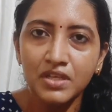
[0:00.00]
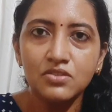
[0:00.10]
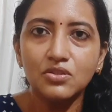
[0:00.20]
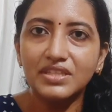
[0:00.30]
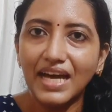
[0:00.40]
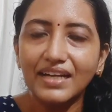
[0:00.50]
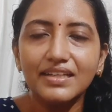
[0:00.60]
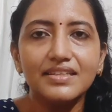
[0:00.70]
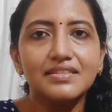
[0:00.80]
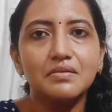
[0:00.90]
So
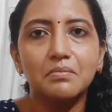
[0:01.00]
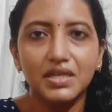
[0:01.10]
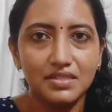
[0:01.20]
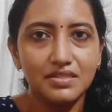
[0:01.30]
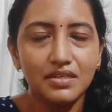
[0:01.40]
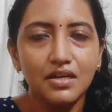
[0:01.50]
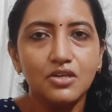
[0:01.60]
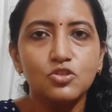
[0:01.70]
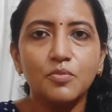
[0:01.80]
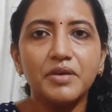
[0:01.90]
that is a must.
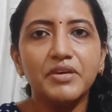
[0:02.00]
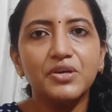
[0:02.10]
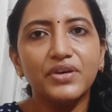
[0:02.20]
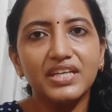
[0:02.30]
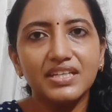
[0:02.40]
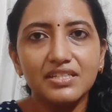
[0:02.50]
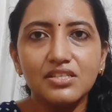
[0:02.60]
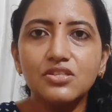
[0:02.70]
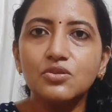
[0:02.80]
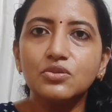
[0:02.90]
So maybe you can
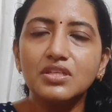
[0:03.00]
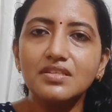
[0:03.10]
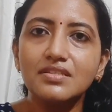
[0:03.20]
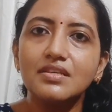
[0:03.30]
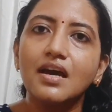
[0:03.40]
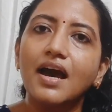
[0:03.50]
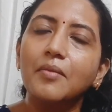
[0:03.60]
continue this,